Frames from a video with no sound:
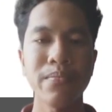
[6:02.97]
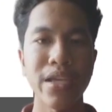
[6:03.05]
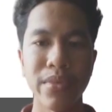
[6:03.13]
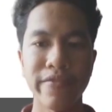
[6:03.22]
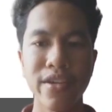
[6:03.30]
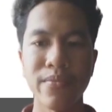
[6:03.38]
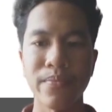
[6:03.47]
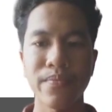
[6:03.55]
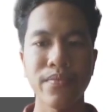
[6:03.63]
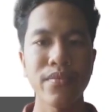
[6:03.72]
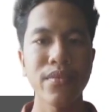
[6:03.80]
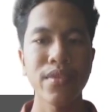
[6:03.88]
by MEFCOM.
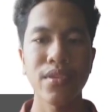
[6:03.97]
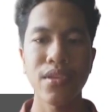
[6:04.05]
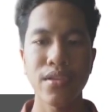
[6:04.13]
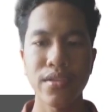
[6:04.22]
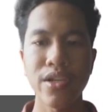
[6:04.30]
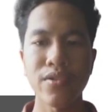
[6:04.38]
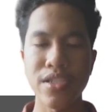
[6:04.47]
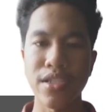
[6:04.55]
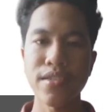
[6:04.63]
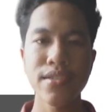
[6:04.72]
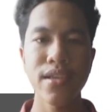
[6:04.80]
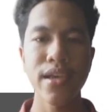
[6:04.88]

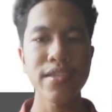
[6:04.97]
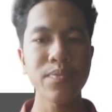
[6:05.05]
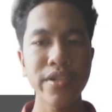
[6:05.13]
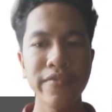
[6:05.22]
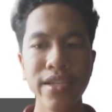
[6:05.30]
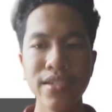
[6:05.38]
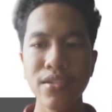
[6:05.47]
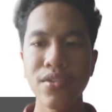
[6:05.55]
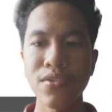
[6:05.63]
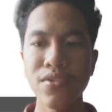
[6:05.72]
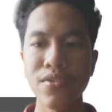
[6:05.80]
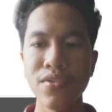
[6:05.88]
Regulations has prevent
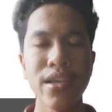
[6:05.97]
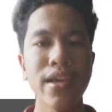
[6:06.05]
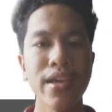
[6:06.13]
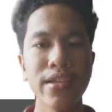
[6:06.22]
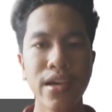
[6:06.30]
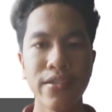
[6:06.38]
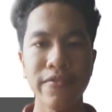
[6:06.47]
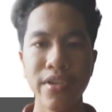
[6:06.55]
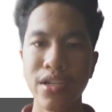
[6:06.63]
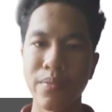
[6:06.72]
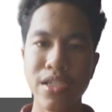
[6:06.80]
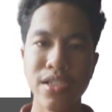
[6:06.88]
collusion and unfair
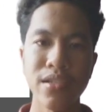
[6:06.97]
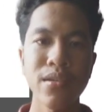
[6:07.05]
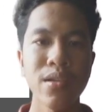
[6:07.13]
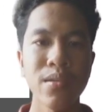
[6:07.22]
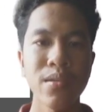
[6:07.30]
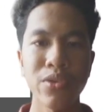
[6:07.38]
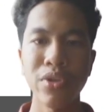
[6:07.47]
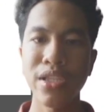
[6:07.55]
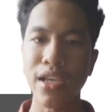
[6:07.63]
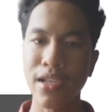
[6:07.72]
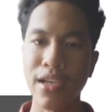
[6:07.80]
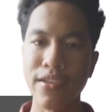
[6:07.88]
competition between
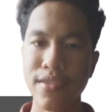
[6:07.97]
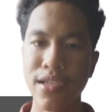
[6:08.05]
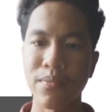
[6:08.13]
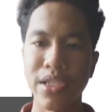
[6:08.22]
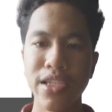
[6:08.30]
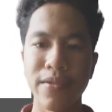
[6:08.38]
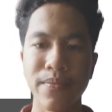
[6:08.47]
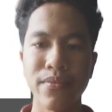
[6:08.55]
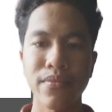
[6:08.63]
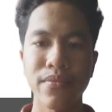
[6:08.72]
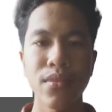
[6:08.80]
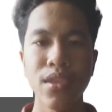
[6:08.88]
airlines company.
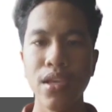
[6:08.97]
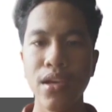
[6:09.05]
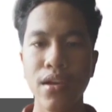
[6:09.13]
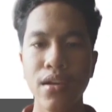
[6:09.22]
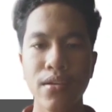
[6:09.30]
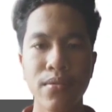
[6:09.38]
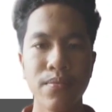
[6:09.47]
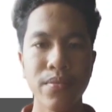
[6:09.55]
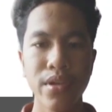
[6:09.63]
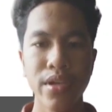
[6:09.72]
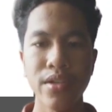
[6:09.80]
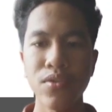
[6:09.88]

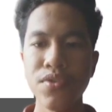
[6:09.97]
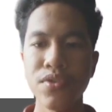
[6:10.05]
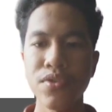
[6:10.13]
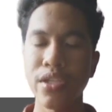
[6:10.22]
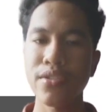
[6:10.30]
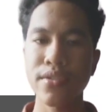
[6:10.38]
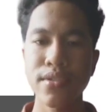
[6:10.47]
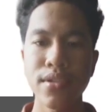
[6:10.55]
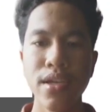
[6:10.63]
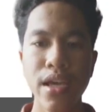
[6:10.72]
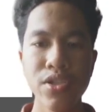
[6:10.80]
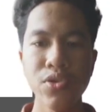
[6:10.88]
And also, it
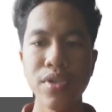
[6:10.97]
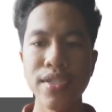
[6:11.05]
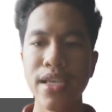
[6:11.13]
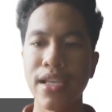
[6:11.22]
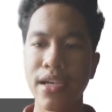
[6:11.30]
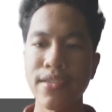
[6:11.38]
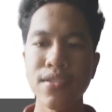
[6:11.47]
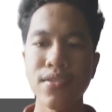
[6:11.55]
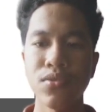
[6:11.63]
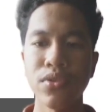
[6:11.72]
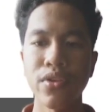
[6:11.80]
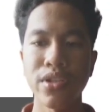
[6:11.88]
ensures airlines
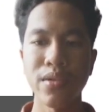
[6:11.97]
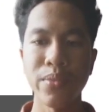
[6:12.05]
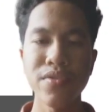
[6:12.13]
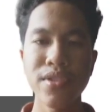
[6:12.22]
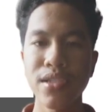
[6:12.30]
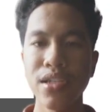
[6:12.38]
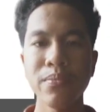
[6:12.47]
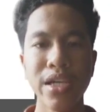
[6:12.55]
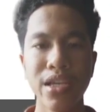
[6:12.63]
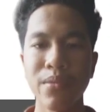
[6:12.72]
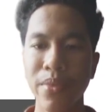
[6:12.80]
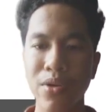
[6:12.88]
do not abuse a
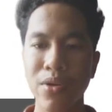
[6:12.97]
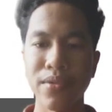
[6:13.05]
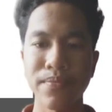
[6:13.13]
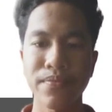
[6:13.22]
market power.